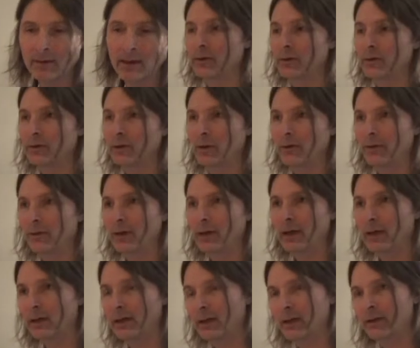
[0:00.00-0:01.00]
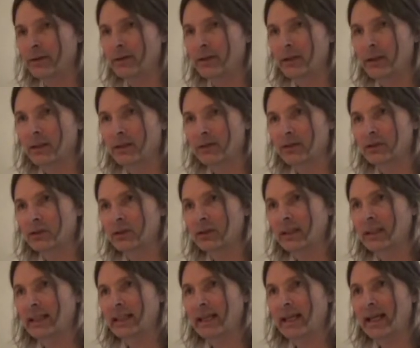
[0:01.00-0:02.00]
So for instance,
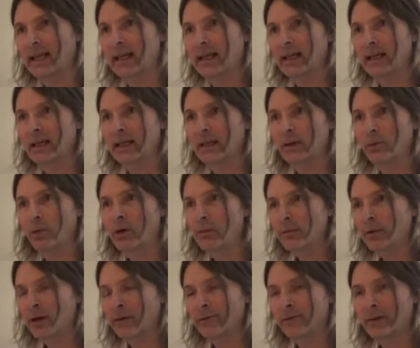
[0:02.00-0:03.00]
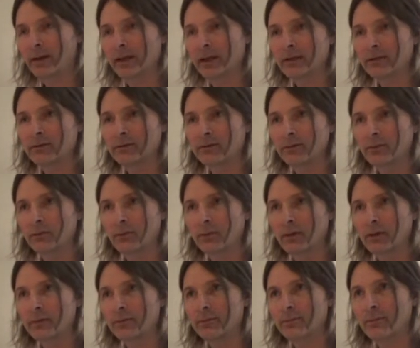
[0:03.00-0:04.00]
a 1-bar phrase
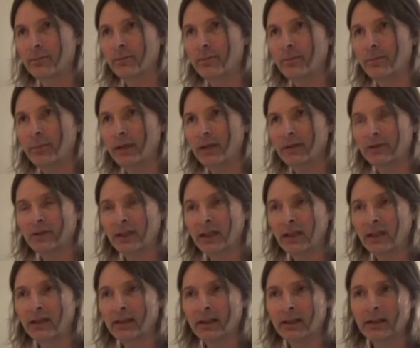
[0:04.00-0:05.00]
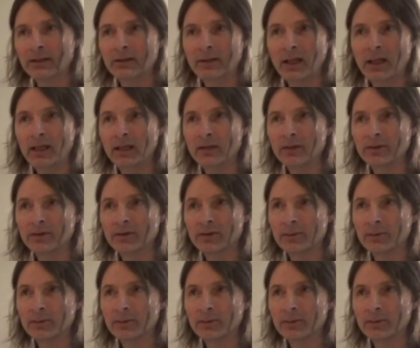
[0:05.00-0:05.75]
would be a sticking that contains